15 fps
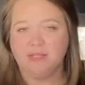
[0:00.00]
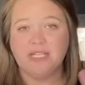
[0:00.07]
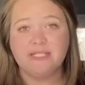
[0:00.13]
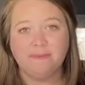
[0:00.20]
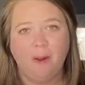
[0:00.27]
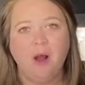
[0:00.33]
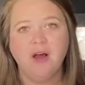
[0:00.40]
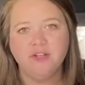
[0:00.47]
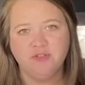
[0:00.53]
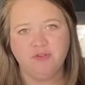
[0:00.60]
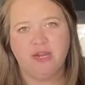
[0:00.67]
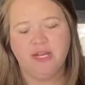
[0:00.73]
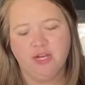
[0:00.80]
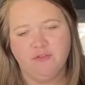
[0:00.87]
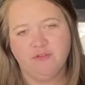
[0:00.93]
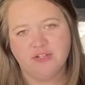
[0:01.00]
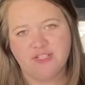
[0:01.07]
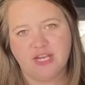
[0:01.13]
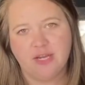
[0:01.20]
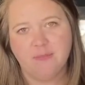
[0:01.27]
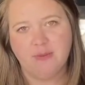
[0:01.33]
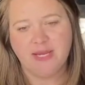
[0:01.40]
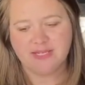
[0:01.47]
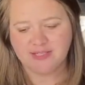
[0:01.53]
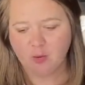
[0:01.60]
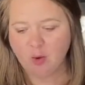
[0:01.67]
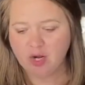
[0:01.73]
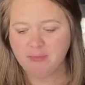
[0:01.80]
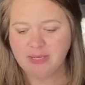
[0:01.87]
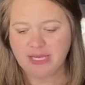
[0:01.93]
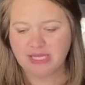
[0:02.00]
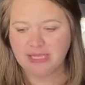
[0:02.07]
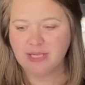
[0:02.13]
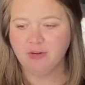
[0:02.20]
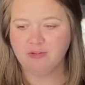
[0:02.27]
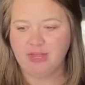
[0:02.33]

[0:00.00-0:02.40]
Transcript: Let's pause right here for a second because I want to be clear